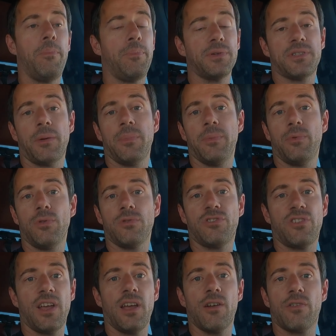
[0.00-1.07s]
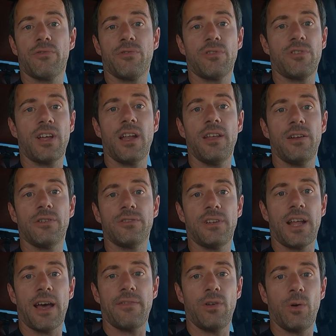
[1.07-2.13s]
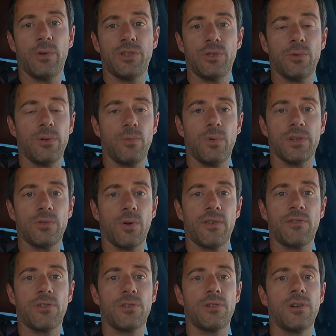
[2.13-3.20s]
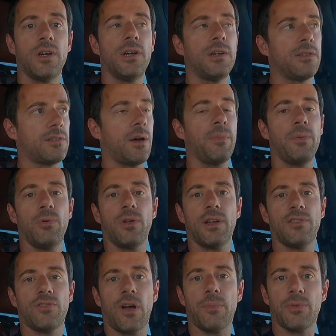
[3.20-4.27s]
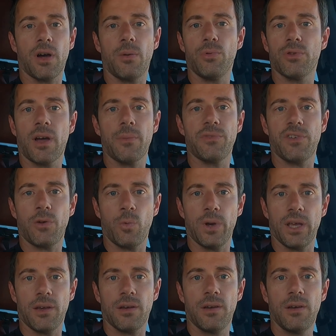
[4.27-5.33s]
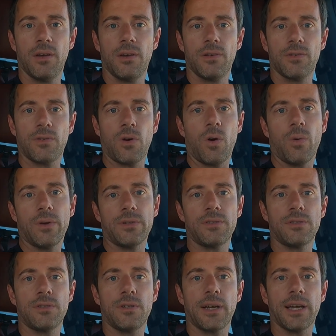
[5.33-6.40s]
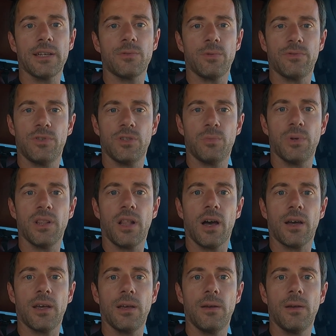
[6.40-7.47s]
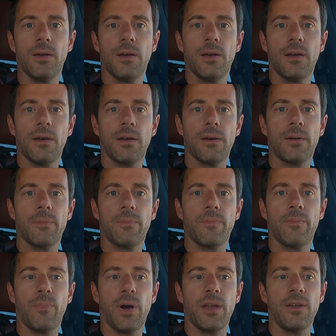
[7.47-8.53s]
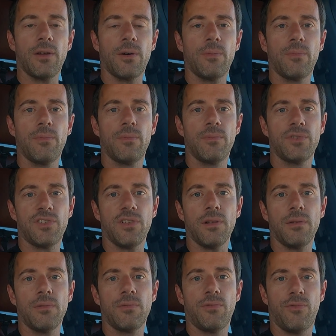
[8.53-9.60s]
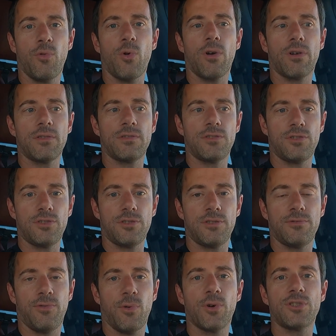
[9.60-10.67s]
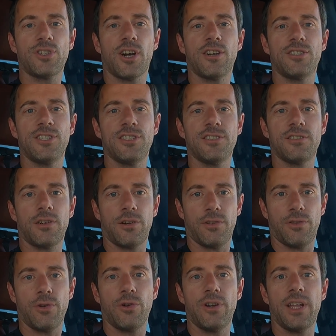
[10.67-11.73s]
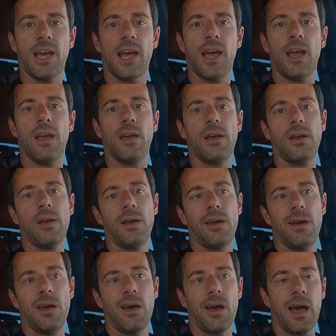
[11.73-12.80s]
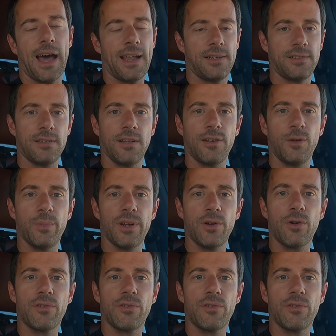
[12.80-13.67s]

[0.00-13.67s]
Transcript: But some people stay here for 10 years and have no issue whatsoever. Some people get stopped a couple times in a week. So I guess we've just been lucky. But still, for 4 charges on a third day, had us a little bit